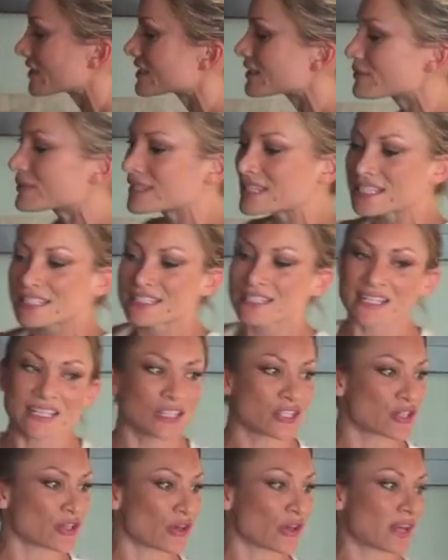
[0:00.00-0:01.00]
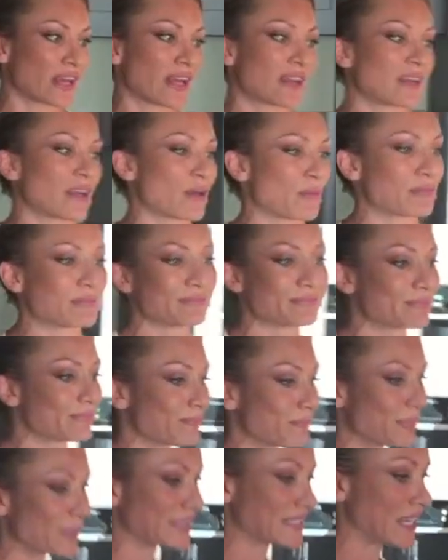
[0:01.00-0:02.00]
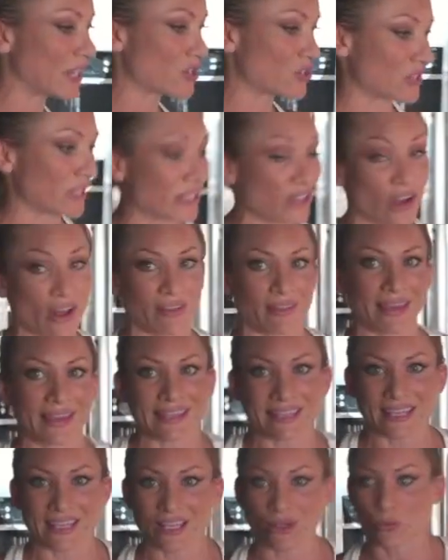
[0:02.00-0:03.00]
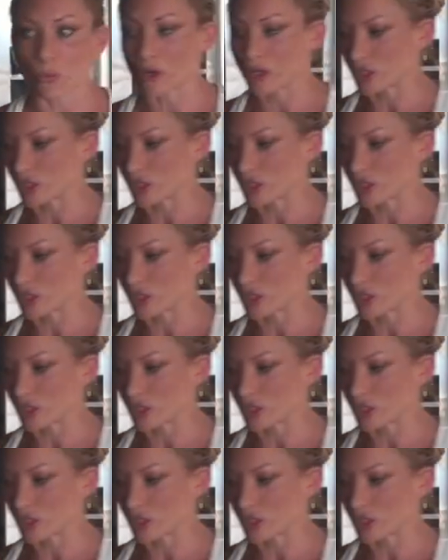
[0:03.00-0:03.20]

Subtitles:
on some of these things, you're gonna end up potentially not liking